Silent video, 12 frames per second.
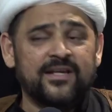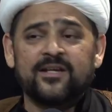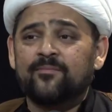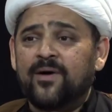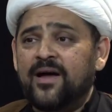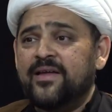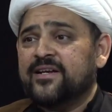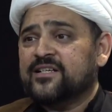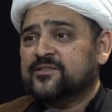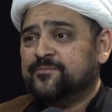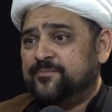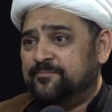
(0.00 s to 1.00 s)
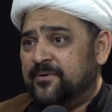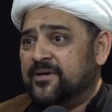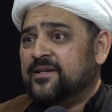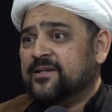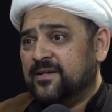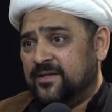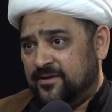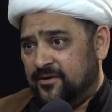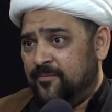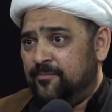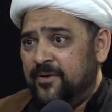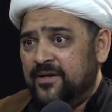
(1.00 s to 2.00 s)
in my expert
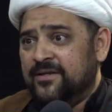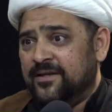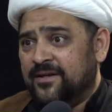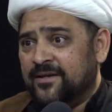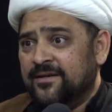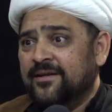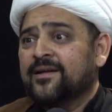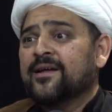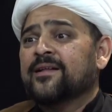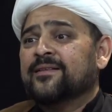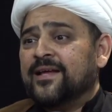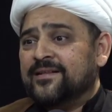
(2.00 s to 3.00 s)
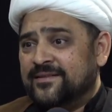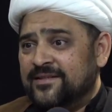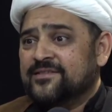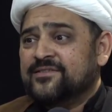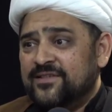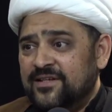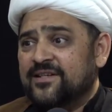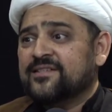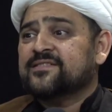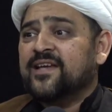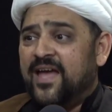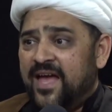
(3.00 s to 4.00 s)
opinion, that this
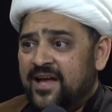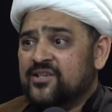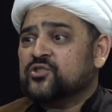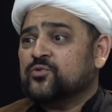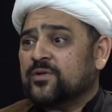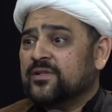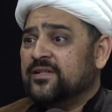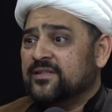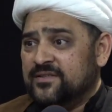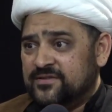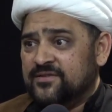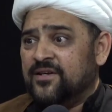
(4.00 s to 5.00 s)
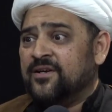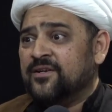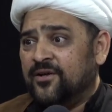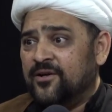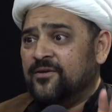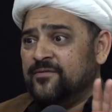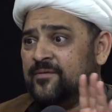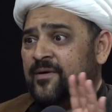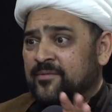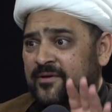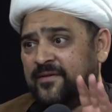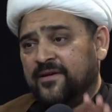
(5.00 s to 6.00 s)
is actually the son of
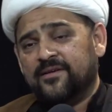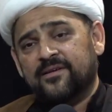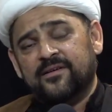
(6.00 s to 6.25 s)
Imam Reza.